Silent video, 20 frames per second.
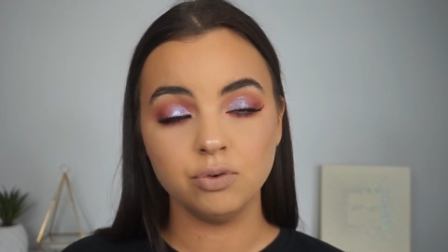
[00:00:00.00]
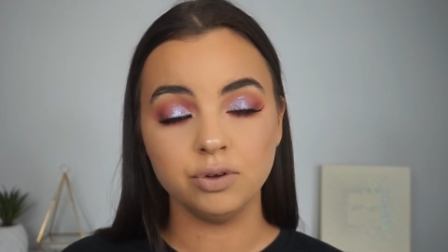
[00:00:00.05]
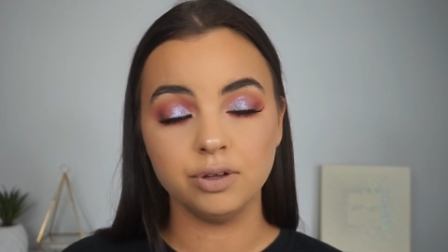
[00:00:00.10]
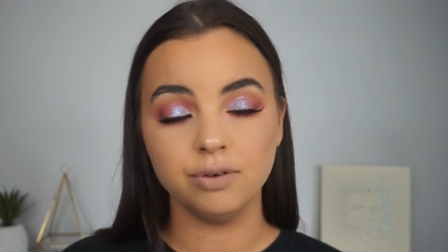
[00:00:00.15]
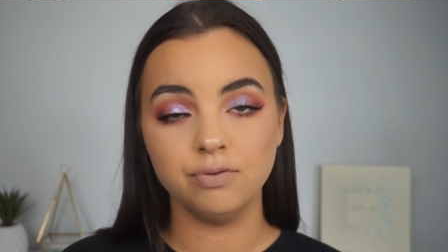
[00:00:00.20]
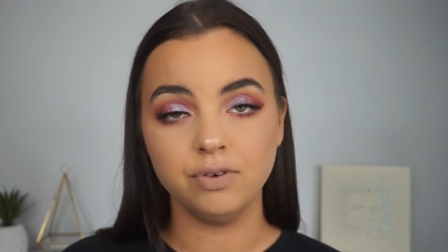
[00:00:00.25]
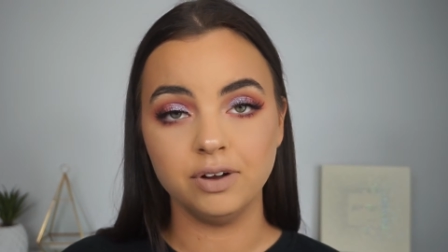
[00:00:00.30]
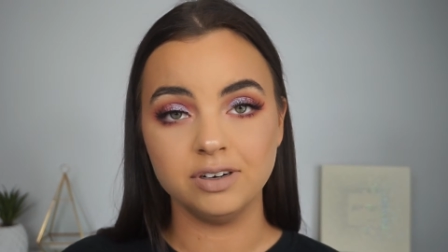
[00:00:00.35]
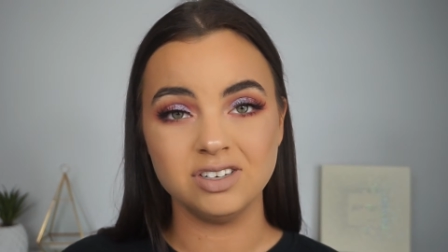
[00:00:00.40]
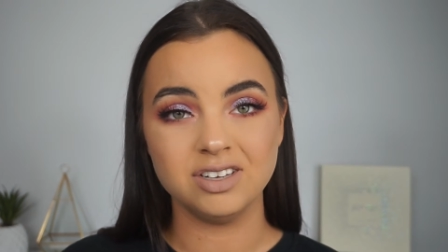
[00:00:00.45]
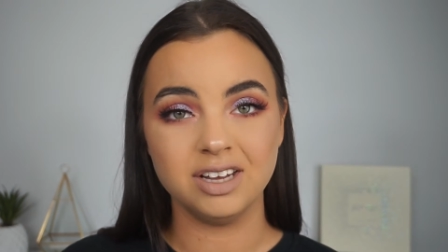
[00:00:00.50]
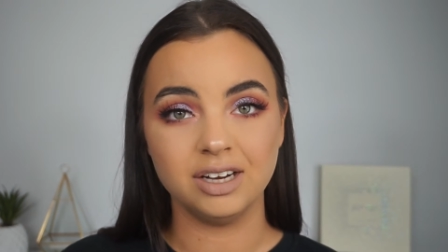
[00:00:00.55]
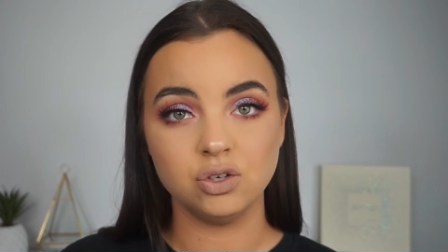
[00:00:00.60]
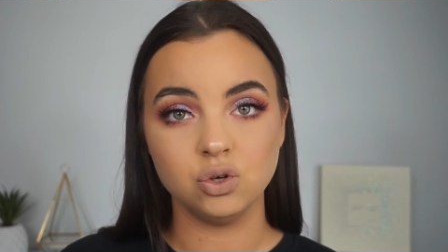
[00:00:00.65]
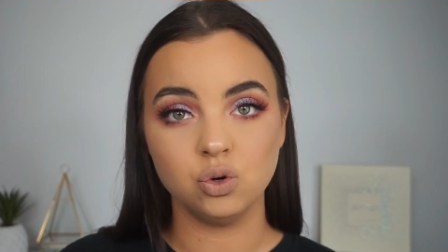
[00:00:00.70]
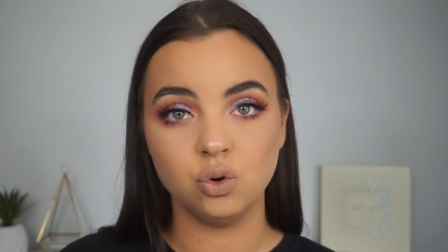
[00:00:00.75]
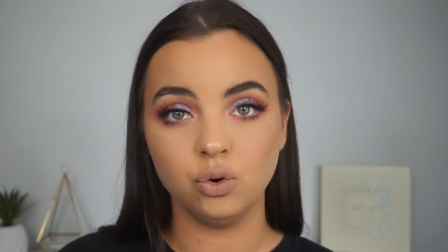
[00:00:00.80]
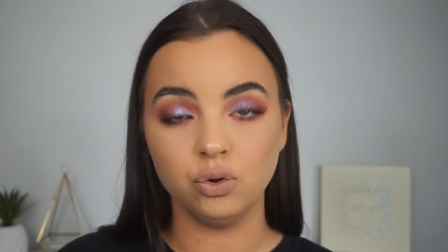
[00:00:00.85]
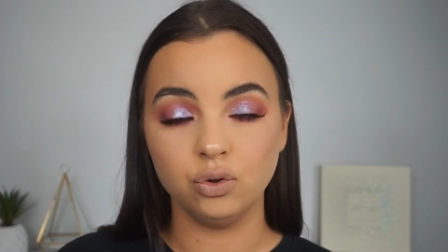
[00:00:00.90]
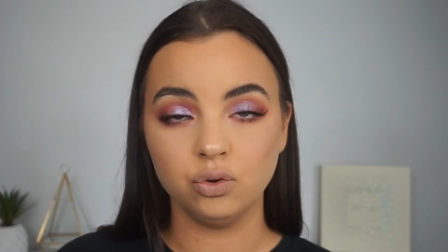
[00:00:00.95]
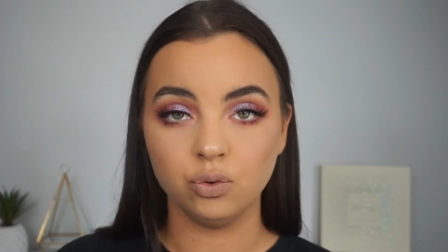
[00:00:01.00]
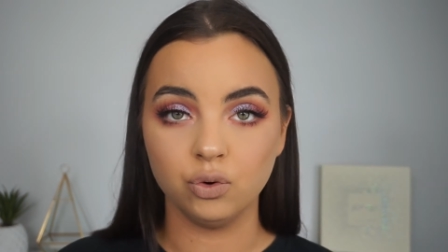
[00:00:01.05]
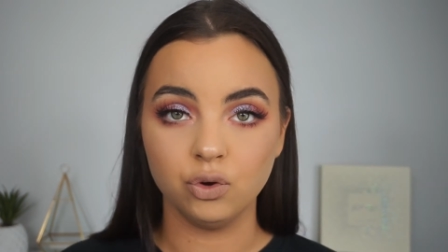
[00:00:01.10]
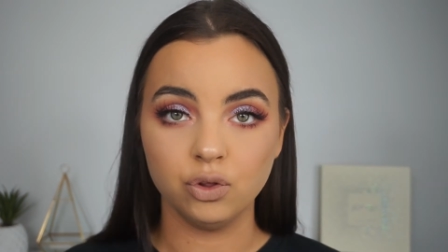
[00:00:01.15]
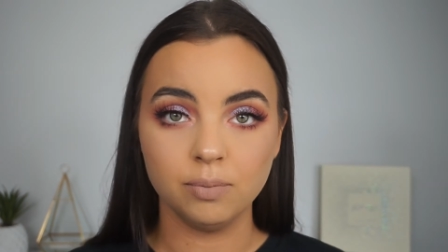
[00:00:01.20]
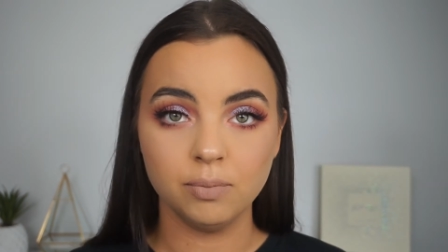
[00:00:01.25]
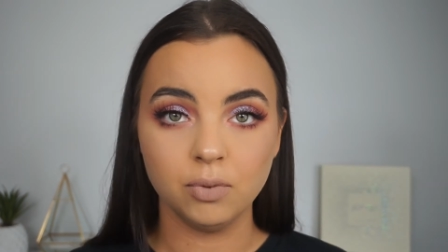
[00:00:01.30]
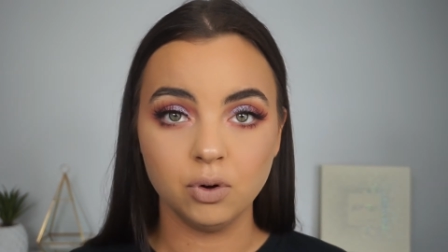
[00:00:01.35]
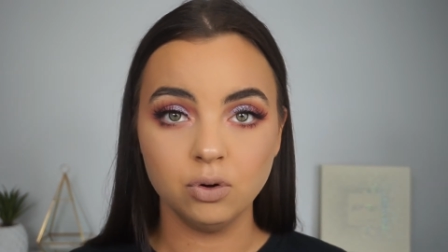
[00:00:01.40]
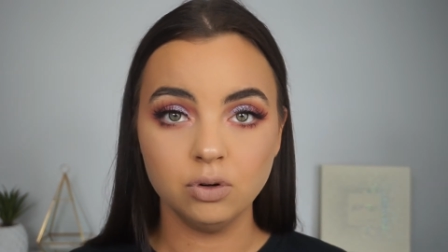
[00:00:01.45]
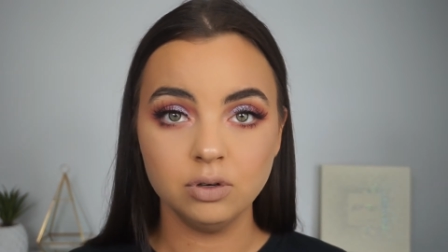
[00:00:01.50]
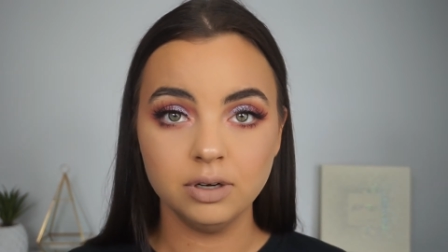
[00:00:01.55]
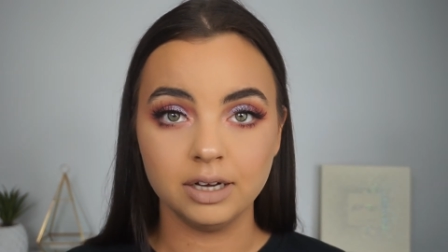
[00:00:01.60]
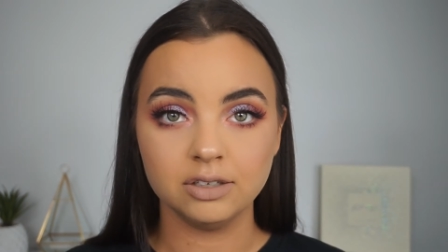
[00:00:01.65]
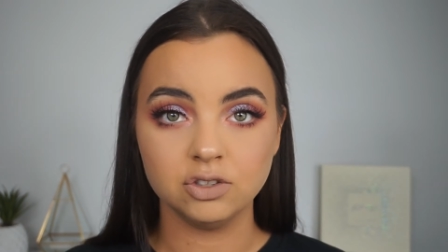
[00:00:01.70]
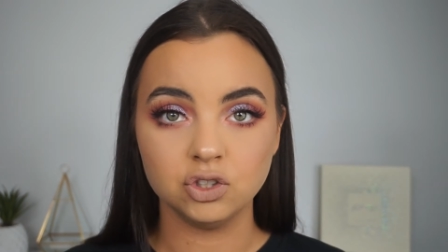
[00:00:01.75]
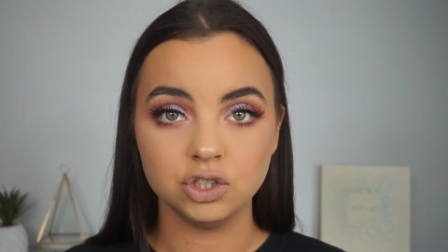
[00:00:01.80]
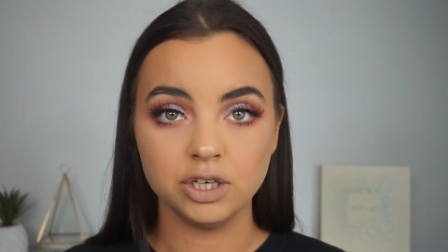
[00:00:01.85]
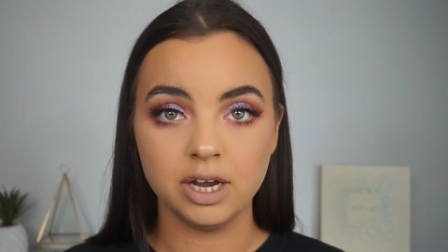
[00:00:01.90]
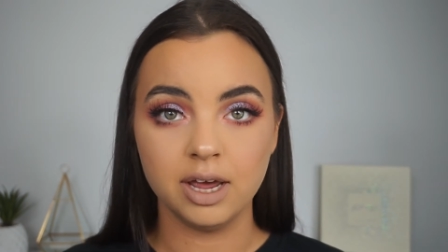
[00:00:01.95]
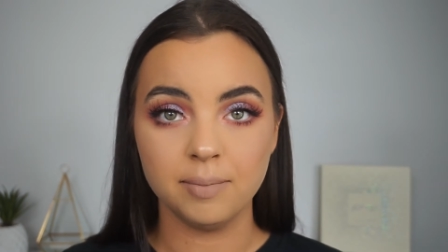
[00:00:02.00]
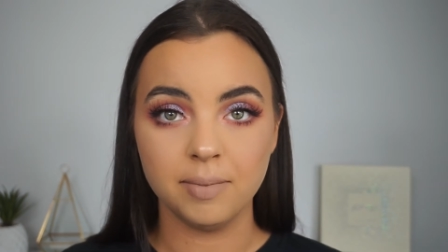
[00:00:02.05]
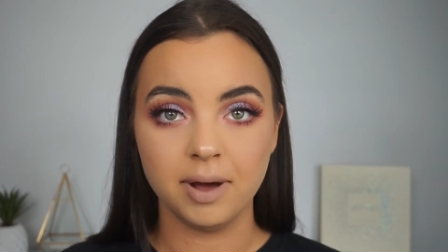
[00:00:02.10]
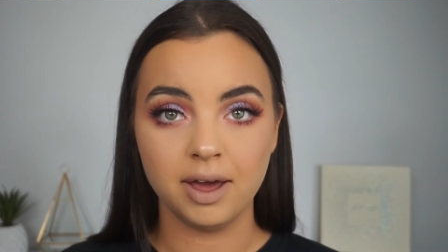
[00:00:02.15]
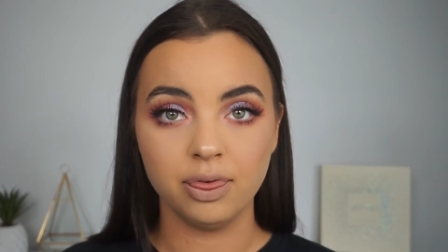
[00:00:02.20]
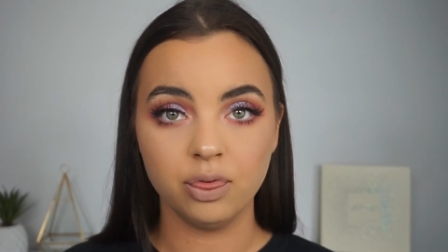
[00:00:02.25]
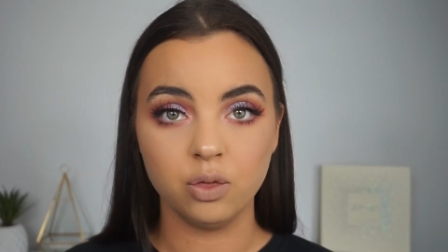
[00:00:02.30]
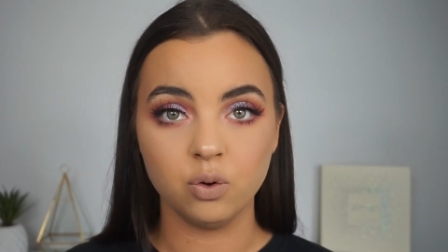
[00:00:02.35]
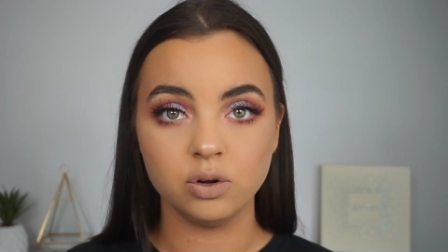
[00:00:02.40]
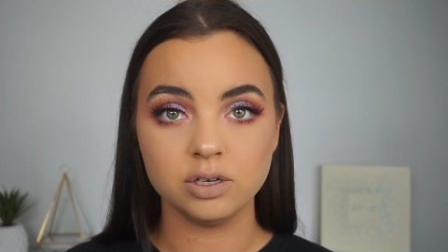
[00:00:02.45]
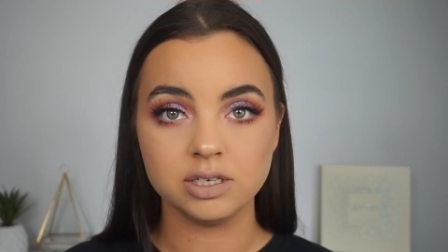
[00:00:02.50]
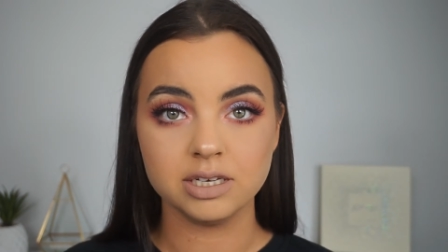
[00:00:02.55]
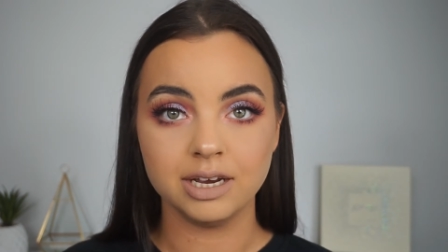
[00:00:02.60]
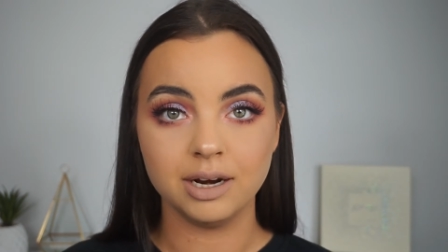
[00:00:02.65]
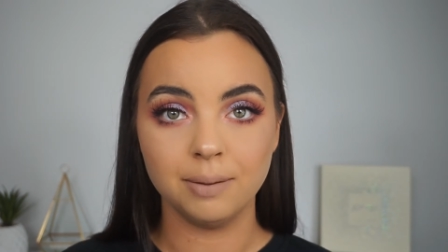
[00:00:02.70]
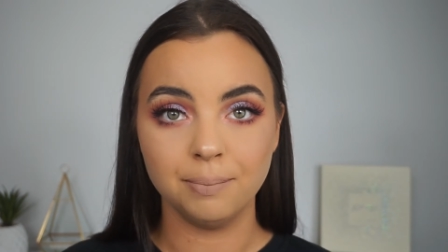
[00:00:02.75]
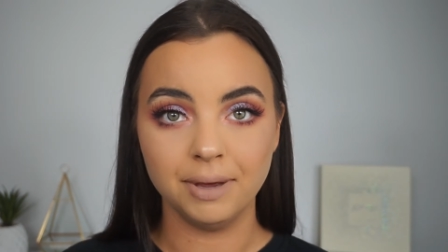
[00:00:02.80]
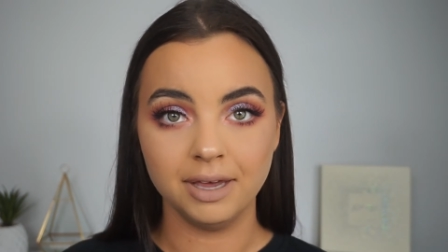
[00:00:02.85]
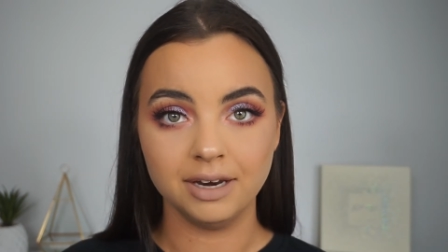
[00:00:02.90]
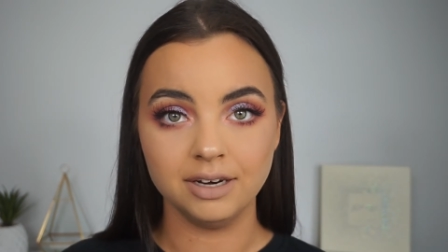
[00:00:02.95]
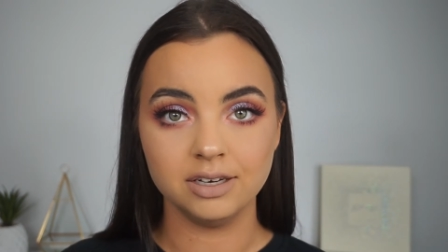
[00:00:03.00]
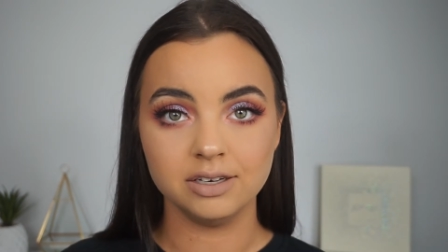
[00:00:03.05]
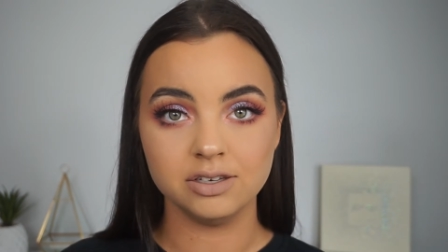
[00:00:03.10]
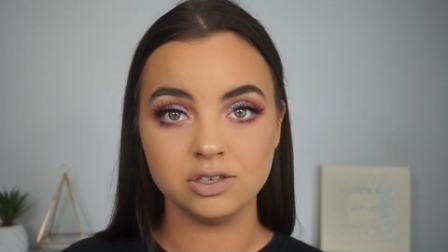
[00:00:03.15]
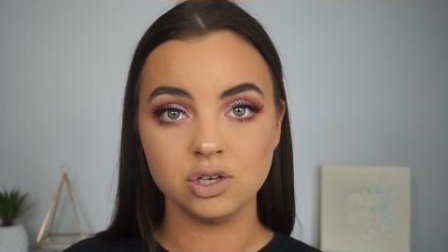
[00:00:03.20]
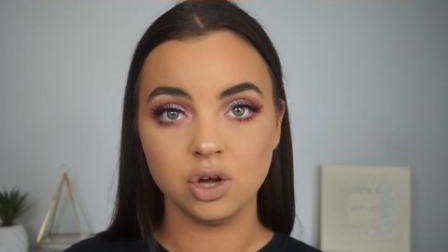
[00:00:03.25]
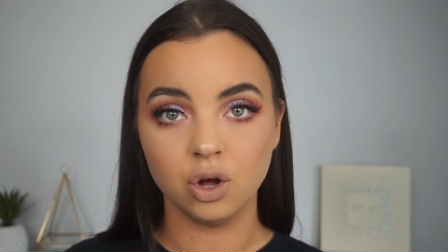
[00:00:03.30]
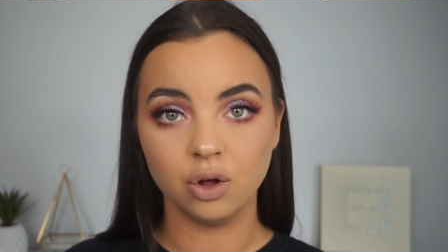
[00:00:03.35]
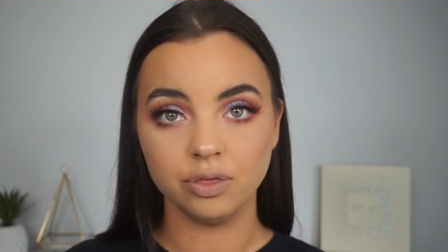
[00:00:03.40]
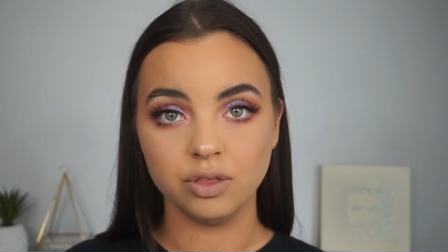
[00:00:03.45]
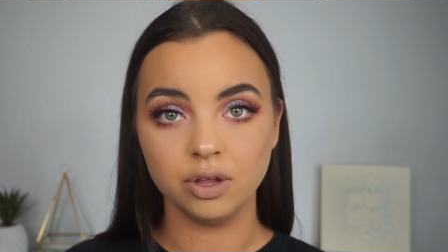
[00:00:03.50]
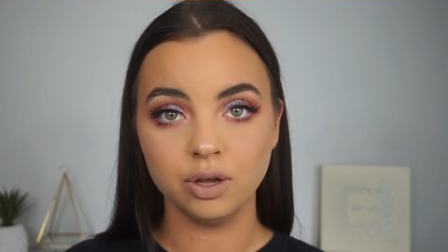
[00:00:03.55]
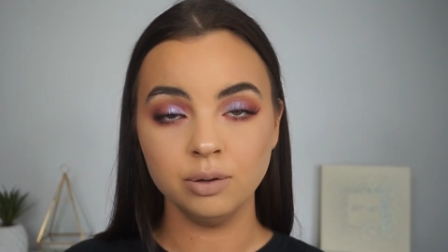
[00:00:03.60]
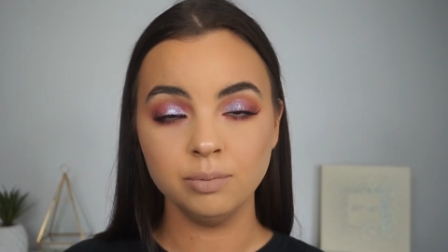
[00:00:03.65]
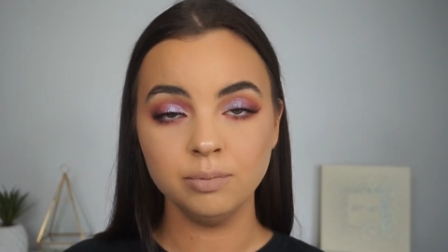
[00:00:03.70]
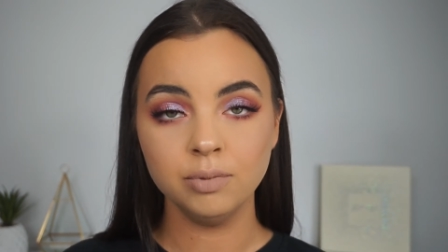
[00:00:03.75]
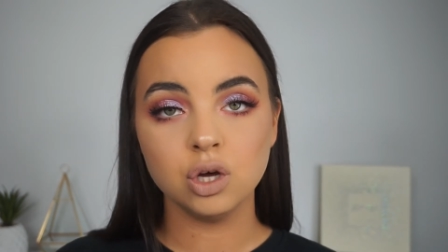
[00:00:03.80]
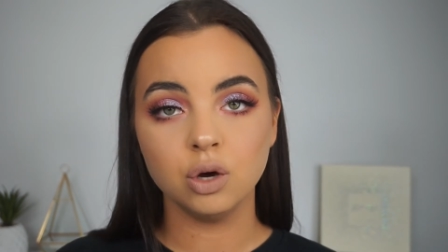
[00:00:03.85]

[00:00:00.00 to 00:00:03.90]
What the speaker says: really fun to like talk through them all and share my thoughts and opinions on them.